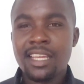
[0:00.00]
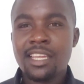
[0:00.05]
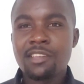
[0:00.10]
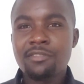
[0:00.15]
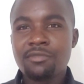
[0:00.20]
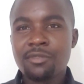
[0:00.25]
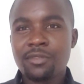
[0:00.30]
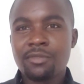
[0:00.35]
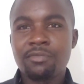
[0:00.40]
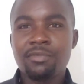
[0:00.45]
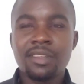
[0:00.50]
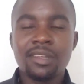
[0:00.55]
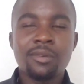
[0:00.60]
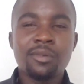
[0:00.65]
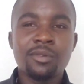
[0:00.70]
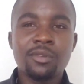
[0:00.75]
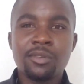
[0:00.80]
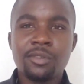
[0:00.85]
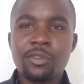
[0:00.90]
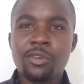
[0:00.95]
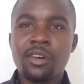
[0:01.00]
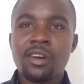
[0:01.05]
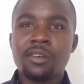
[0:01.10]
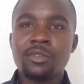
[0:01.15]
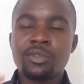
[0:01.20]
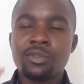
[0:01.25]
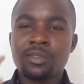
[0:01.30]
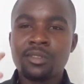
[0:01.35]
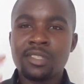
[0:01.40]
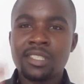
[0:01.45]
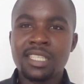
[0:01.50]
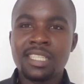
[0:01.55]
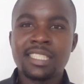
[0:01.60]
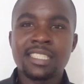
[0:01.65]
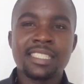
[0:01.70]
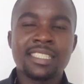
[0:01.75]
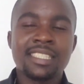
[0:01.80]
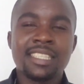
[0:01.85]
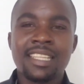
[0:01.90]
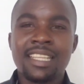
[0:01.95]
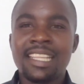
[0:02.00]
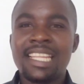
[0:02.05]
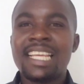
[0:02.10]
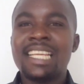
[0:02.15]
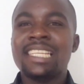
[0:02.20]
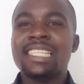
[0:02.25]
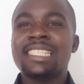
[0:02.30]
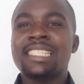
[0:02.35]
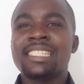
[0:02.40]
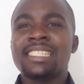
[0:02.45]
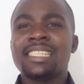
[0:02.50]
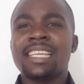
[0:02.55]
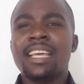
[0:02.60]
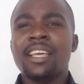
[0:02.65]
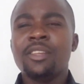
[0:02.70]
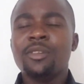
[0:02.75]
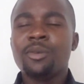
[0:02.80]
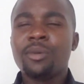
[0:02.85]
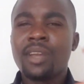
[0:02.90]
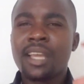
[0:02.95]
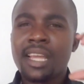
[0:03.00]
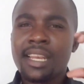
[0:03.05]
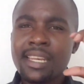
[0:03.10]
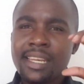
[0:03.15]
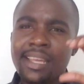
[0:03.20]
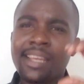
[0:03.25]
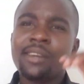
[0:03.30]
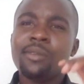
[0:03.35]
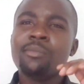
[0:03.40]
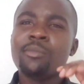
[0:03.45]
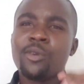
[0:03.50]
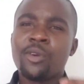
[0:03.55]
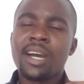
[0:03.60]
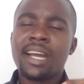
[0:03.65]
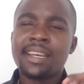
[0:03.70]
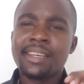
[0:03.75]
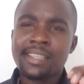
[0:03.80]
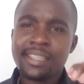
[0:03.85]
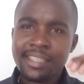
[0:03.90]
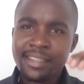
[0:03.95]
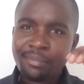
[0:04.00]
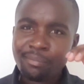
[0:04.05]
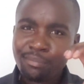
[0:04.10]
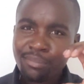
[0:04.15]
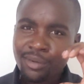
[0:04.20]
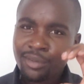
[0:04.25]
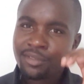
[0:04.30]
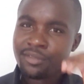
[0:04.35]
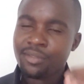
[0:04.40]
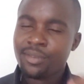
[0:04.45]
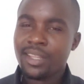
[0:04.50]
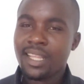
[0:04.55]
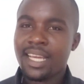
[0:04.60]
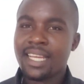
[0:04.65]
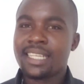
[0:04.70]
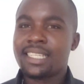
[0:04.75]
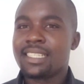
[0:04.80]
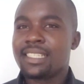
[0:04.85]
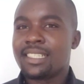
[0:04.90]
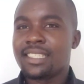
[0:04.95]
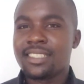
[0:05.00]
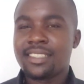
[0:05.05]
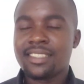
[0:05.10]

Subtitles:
If you feel you know how to dress, you can learn more and improve that.